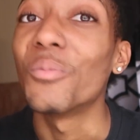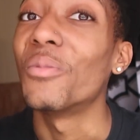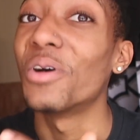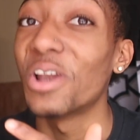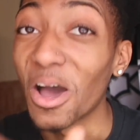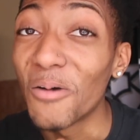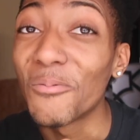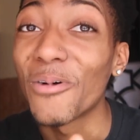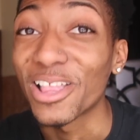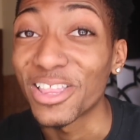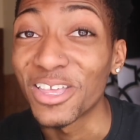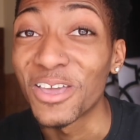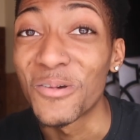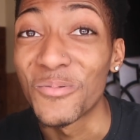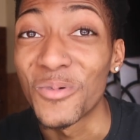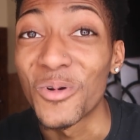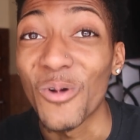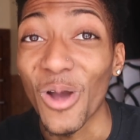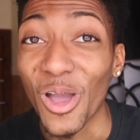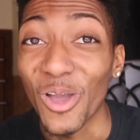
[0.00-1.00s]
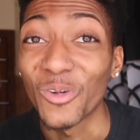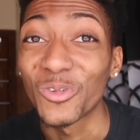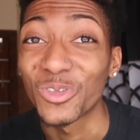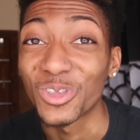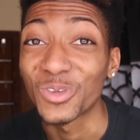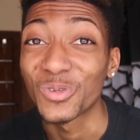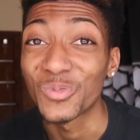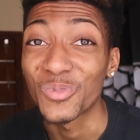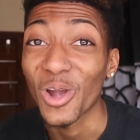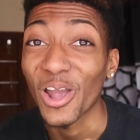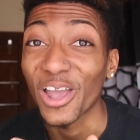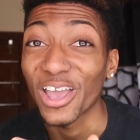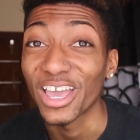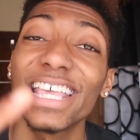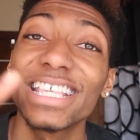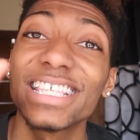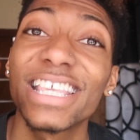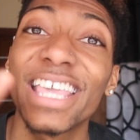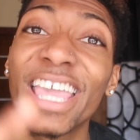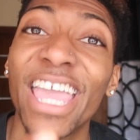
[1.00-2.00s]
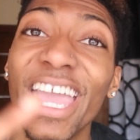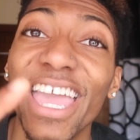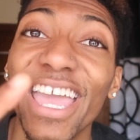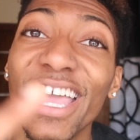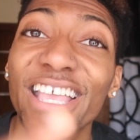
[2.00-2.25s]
But I'm about to get Mariah with this prank. Let's get